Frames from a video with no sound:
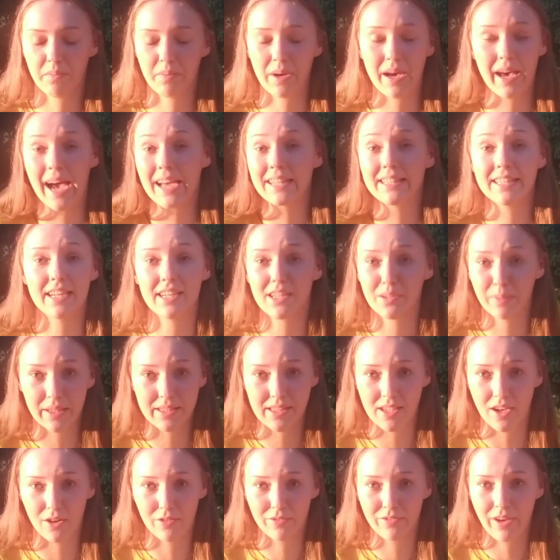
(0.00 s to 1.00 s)
I did it to
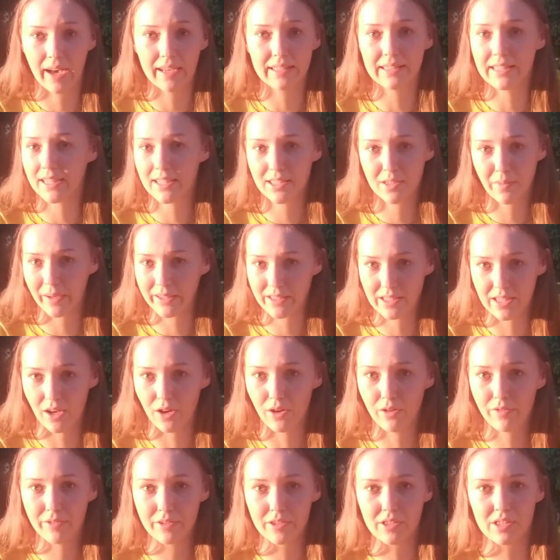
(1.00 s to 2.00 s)

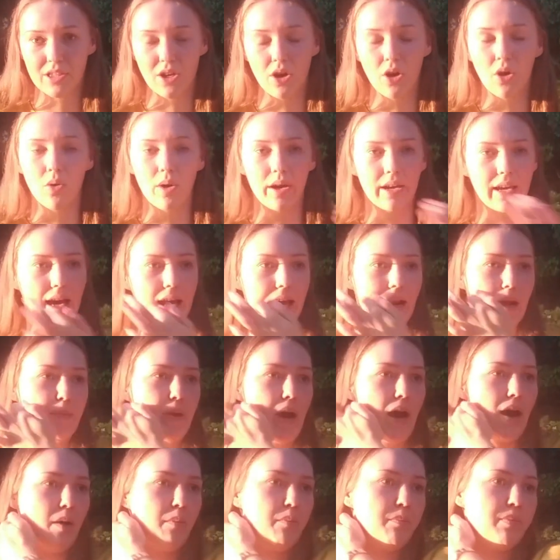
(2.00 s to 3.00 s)
myself. So again, I'm
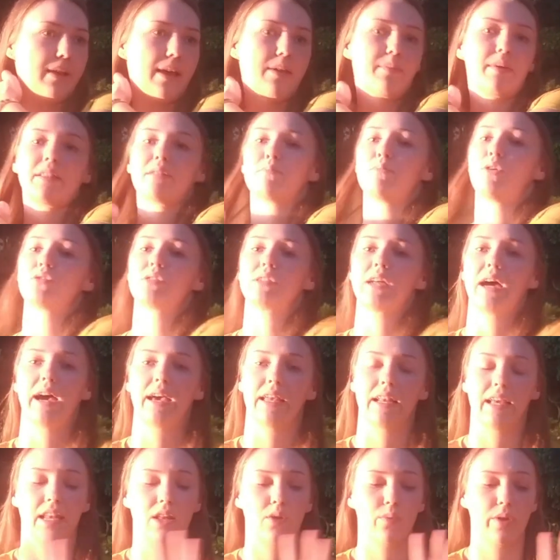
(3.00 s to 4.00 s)
not blaming the Most High
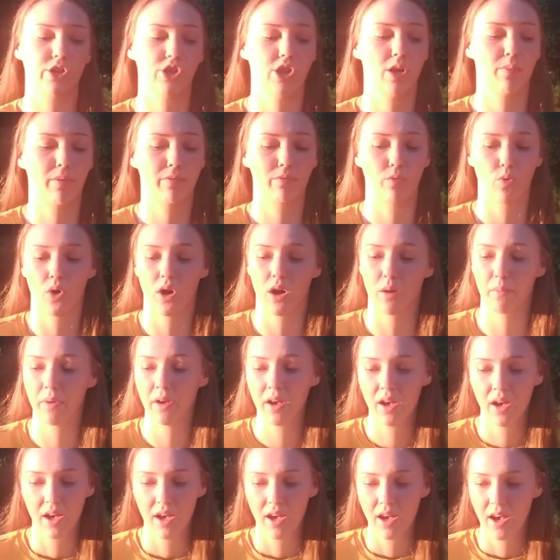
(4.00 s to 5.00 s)
in any way, shape, or form.
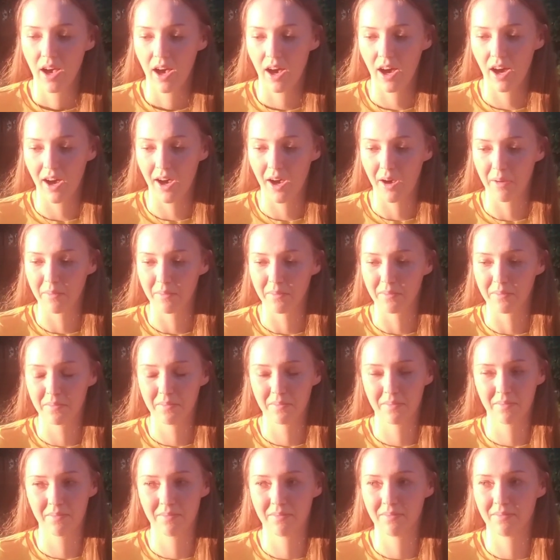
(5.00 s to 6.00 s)

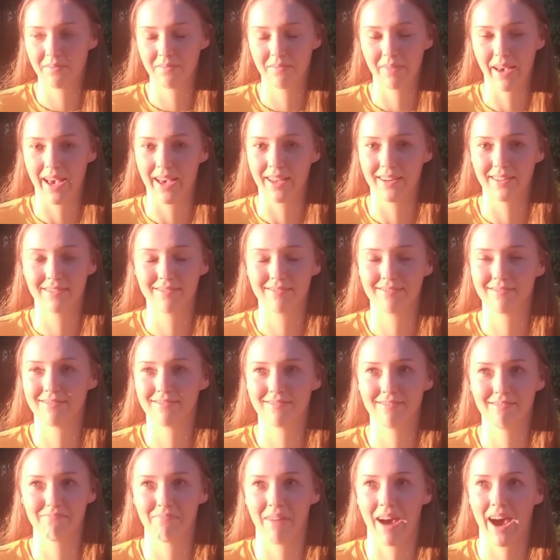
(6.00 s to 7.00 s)
Man,
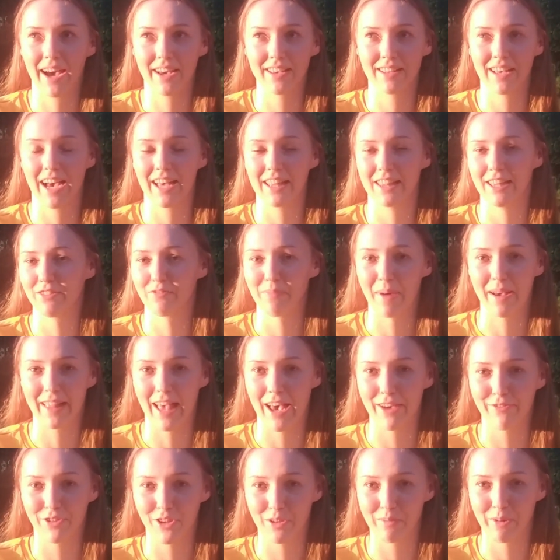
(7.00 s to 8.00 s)
I live my
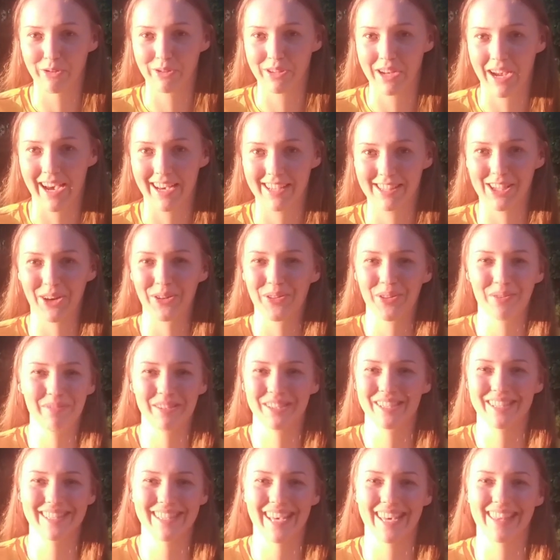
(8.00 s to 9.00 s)
life for the Most High. So let me
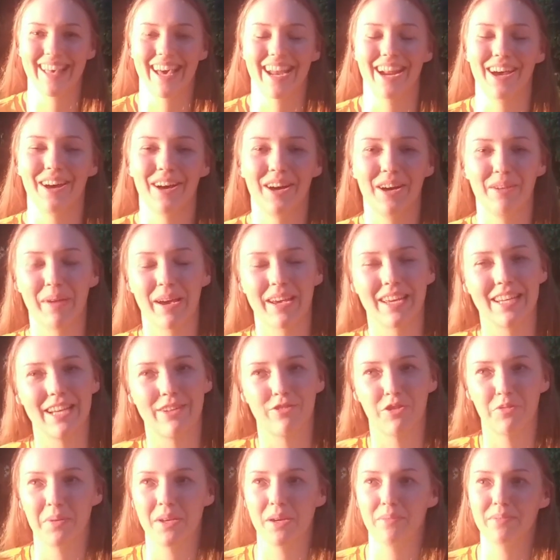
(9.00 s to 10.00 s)
just say that I can
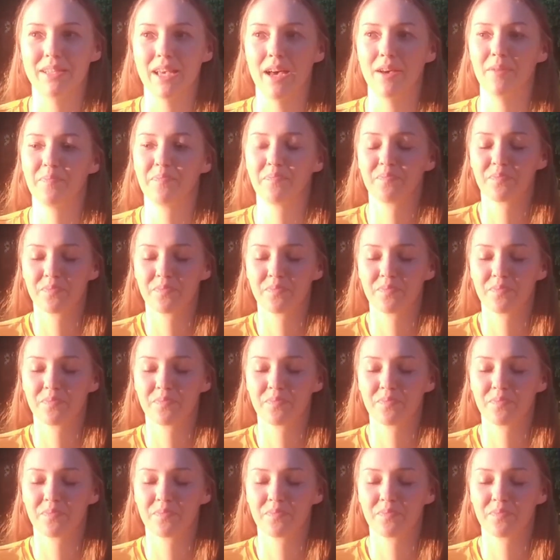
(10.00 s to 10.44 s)
never be upset